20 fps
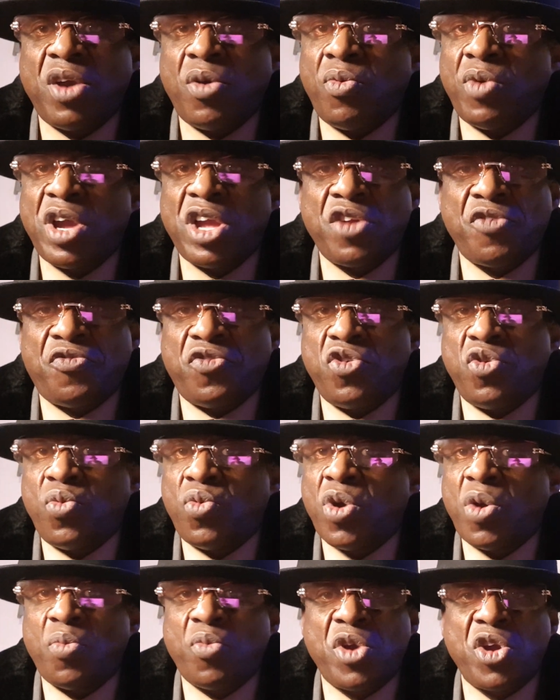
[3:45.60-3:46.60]
away, if you
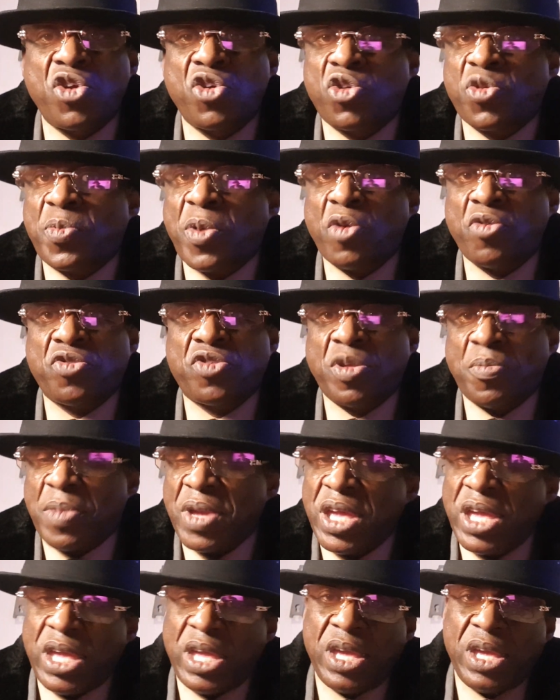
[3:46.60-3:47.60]
weren't where you're supposed to
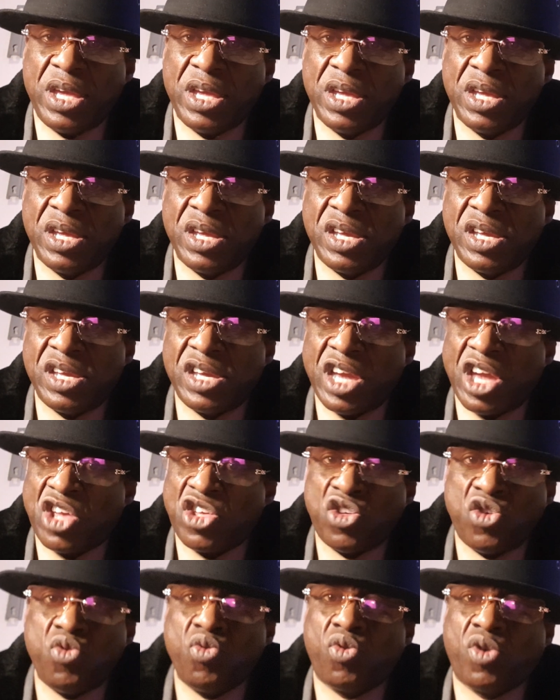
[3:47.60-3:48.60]
be and
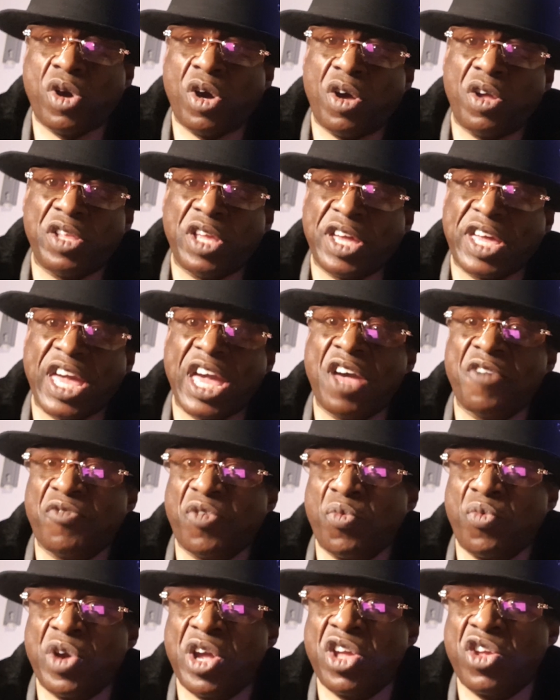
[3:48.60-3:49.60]
you can't account for
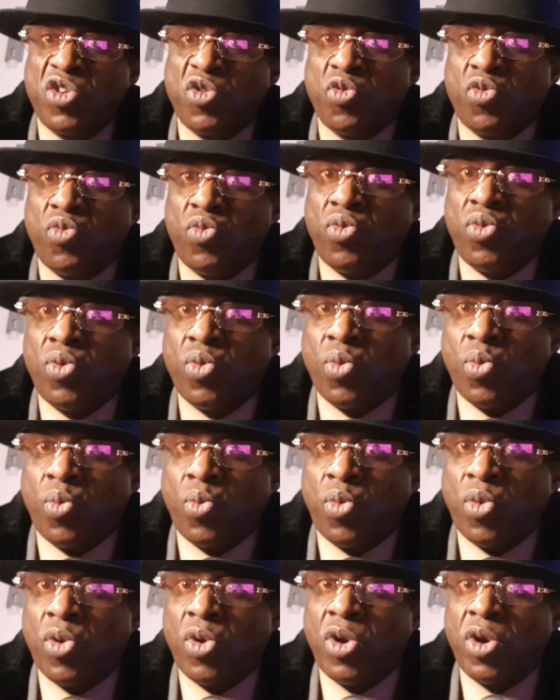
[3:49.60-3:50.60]
where you
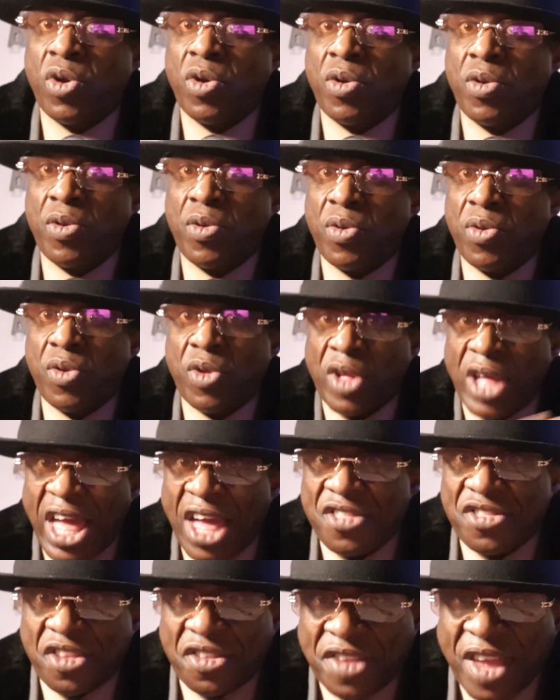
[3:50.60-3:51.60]
were
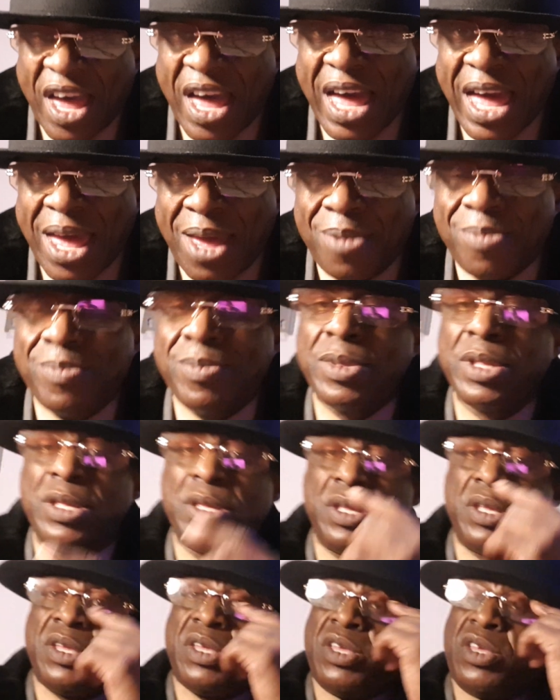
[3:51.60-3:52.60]
at the time,
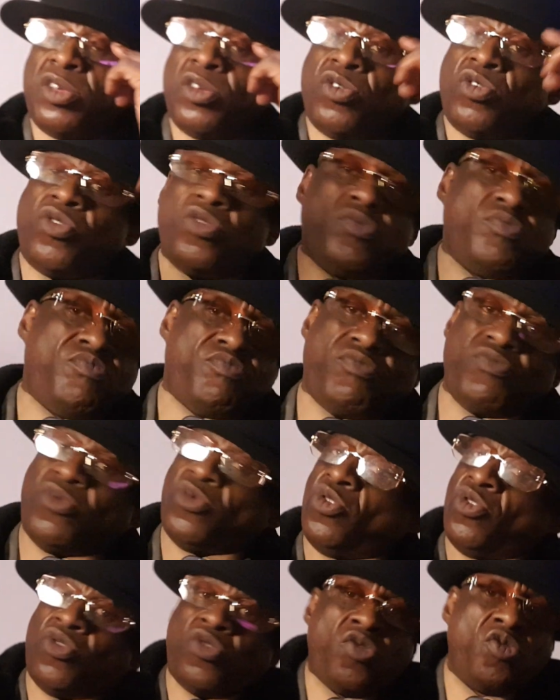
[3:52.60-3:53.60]

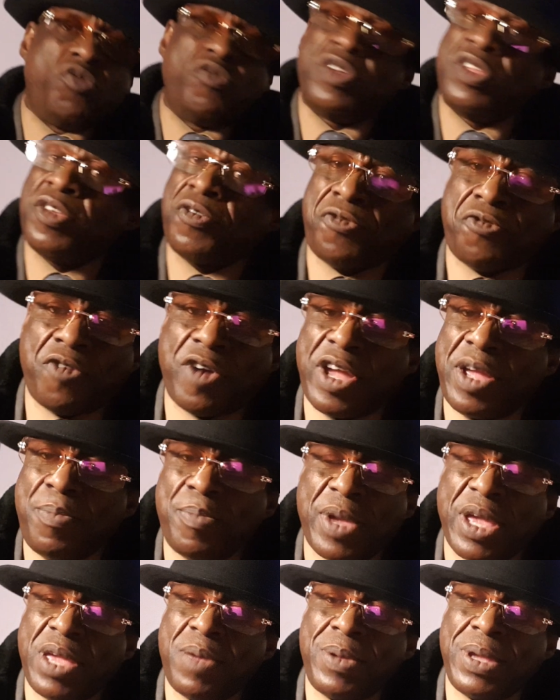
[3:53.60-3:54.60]
you're in the frame,
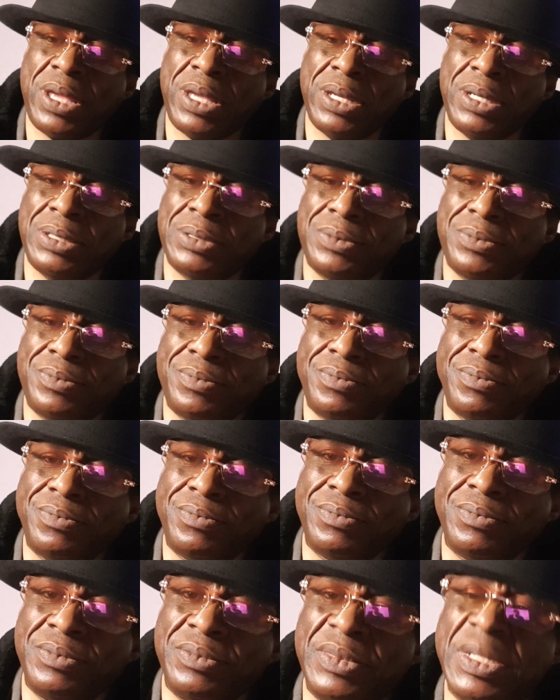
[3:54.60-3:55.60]
baby.
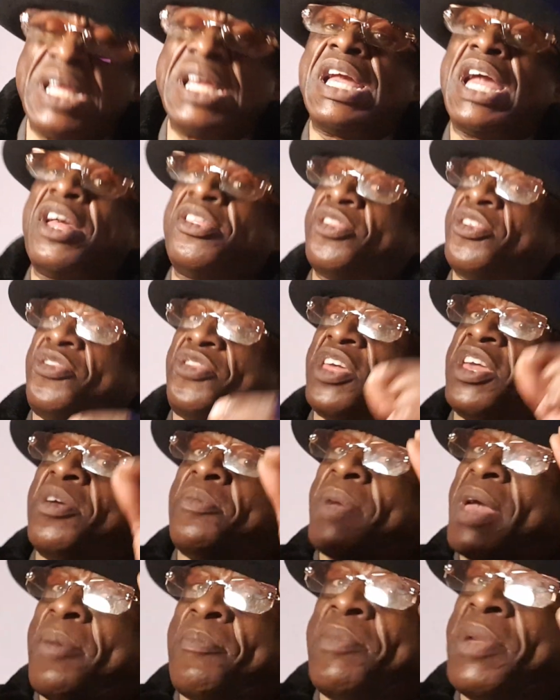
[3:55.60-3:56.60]
And the thing
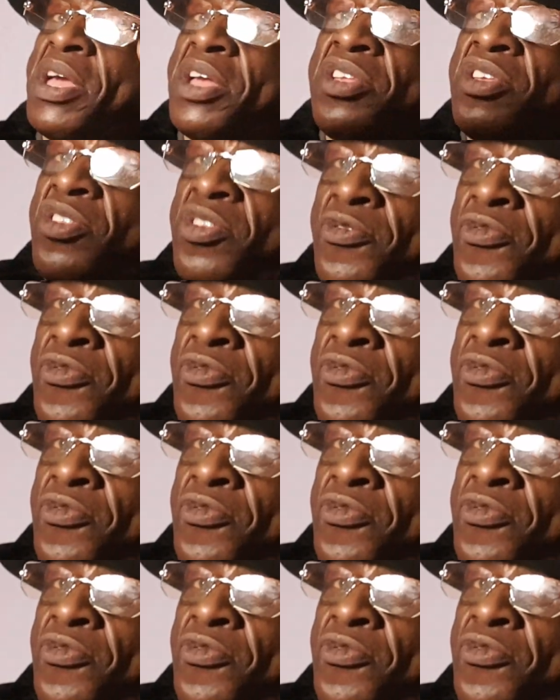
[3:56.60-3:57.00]
about being in the